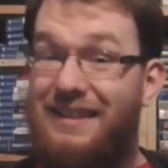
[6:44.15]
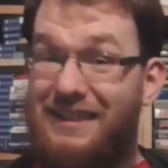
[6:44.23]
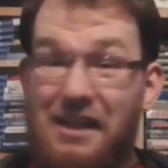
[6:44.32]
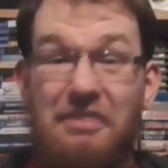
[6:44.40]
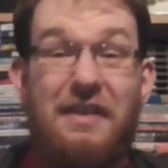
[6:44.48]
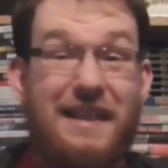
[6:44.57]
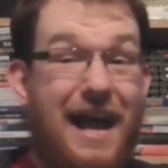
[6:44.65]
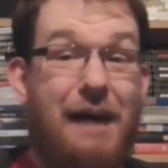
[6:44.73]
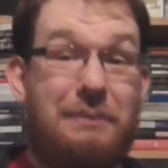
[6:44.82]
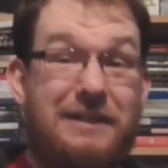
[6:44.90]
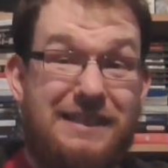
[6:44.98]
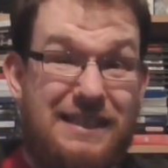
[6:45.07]
nothing
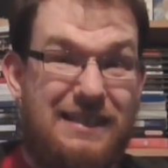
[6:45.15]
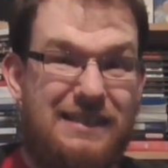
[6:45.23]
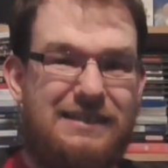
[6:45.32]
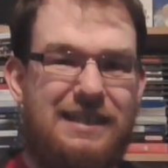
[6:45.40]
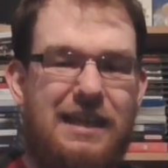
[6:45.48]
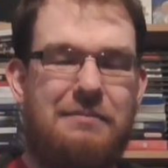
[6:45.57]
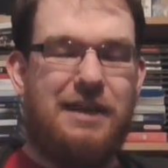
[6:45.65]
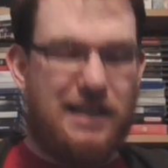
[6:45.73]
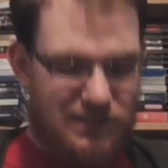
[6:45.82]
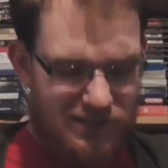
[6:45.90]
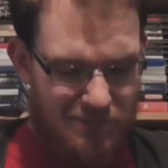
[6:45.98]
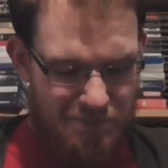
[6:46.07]
happens in this game.
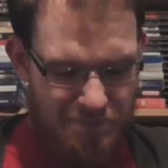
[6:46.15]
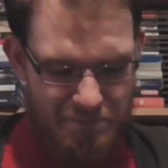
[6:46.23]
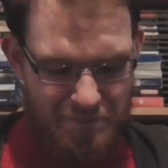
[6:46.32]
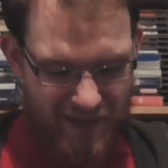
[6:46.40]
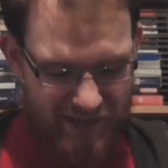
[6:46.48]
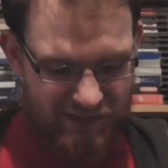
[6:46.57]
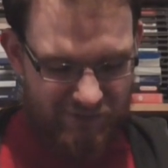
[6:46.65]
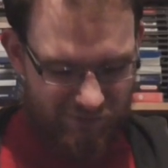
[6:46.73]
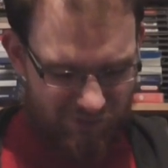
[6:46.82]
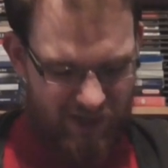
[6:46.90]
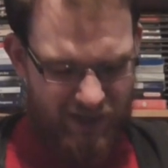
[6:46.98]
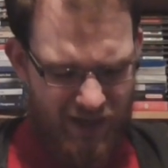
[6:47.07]
It is a
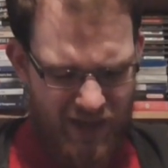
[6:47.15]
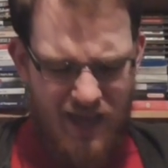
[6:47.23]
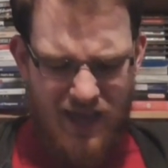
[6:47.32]
massive drag.